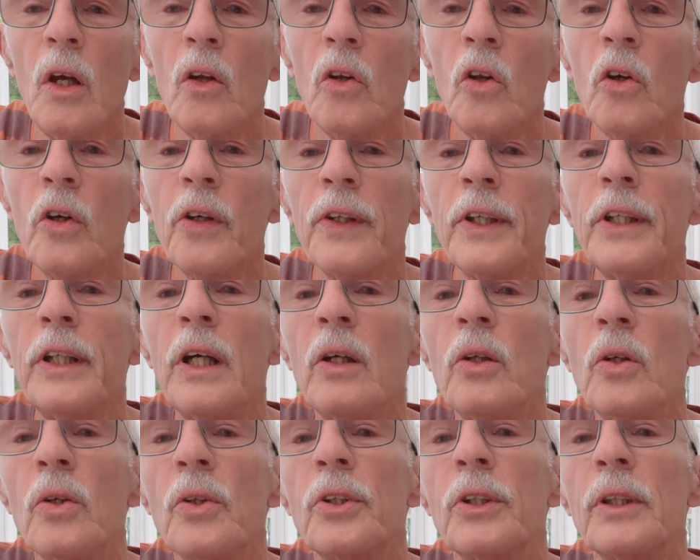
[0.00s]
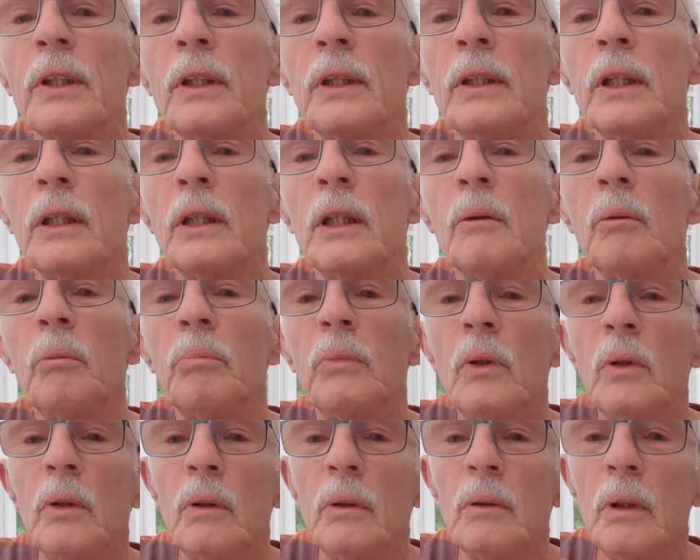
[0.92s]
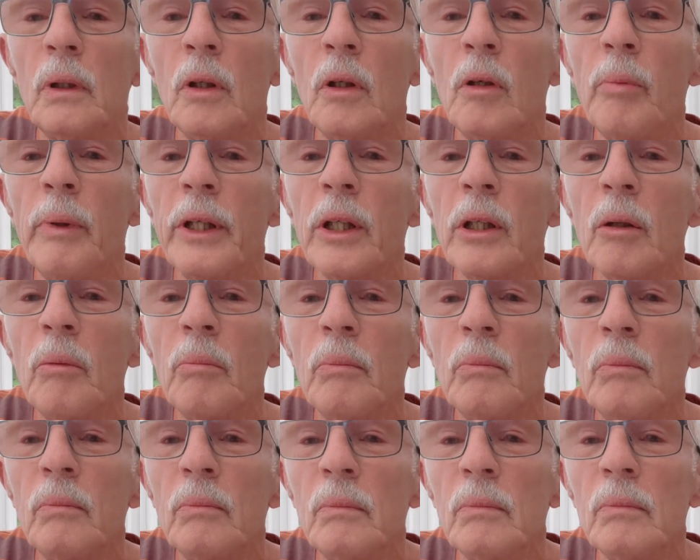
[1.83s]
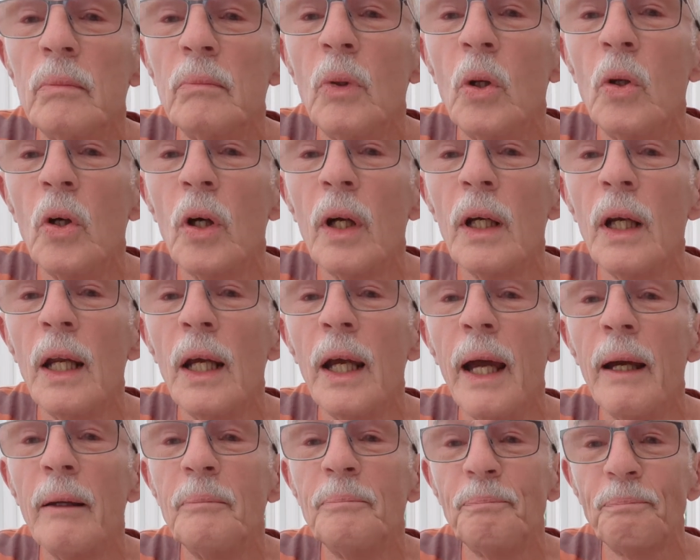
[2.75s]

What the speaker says: look at the notes and it'll all become more clear.